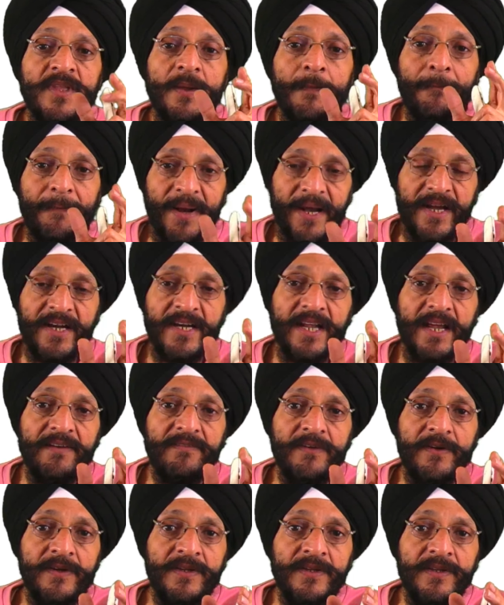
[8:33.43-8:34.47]
pen
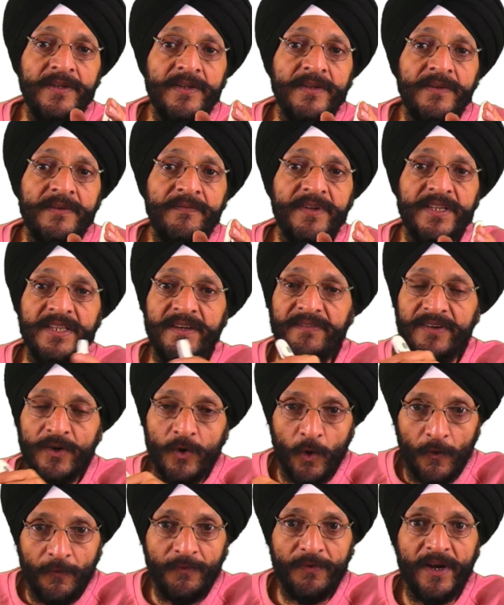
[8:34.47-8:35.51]
drive with our
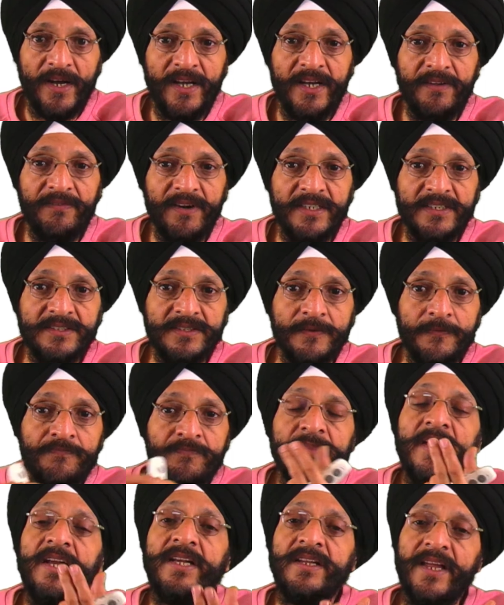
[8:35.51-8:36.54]
offline device,
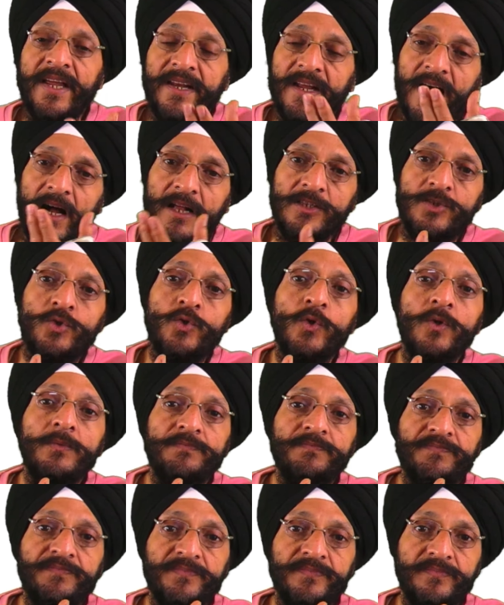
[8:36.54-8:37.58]
it can
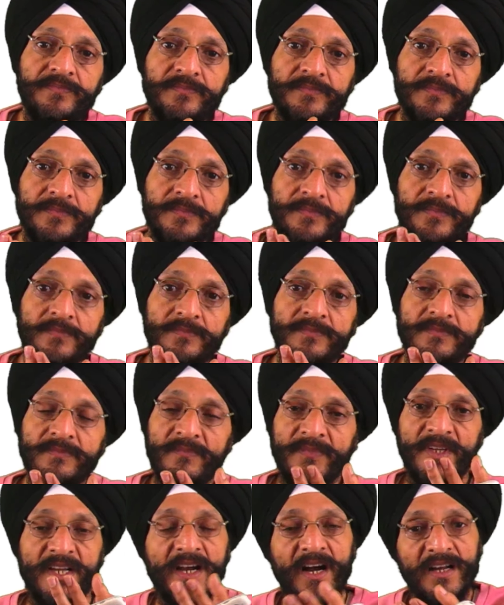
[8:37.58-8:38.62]
also
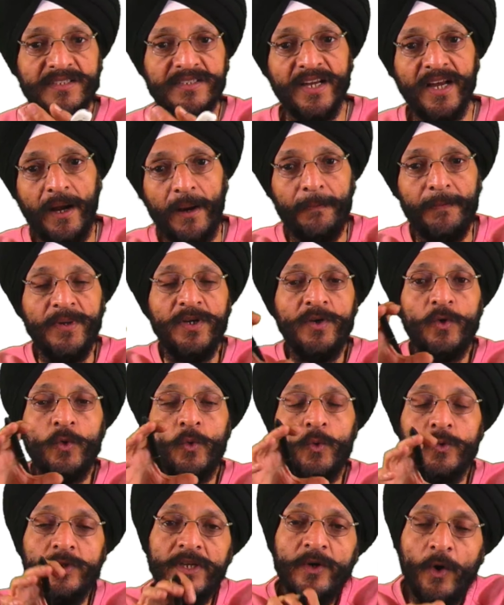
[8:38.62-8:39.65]
cause harm
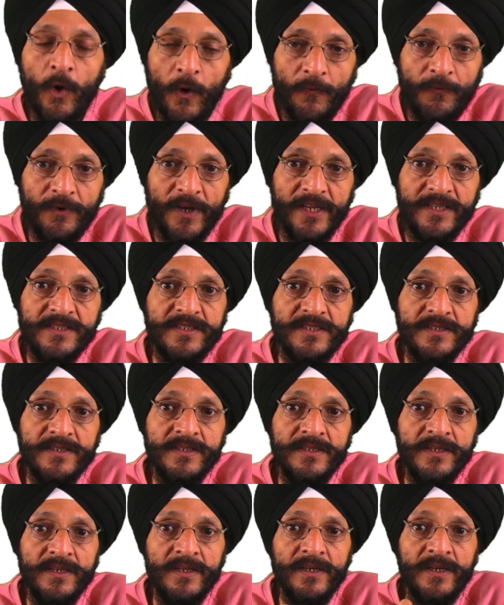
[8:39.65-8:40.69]
to the offline
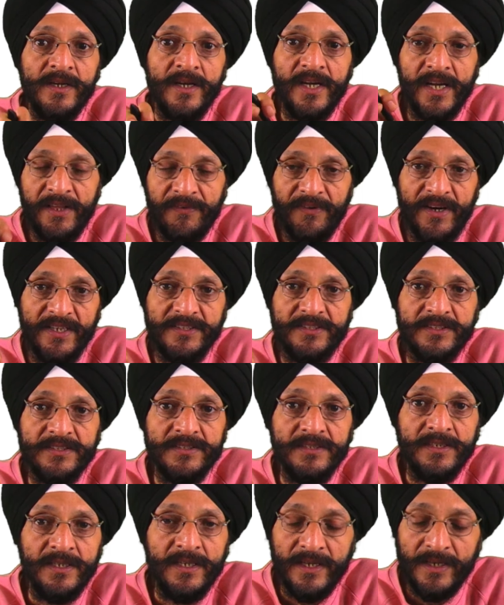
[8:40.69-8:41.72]
device
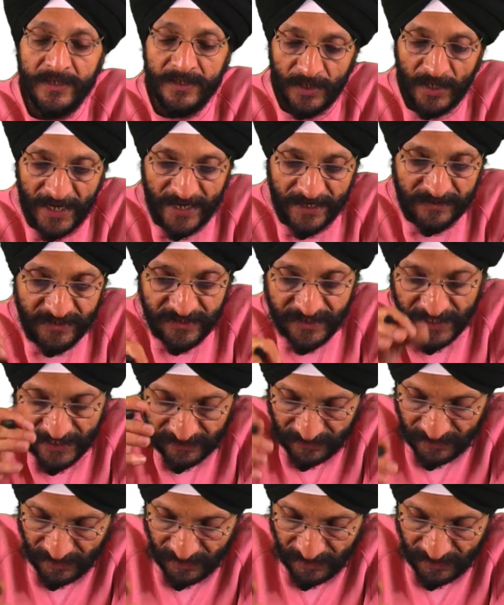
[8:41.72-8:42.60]
and the data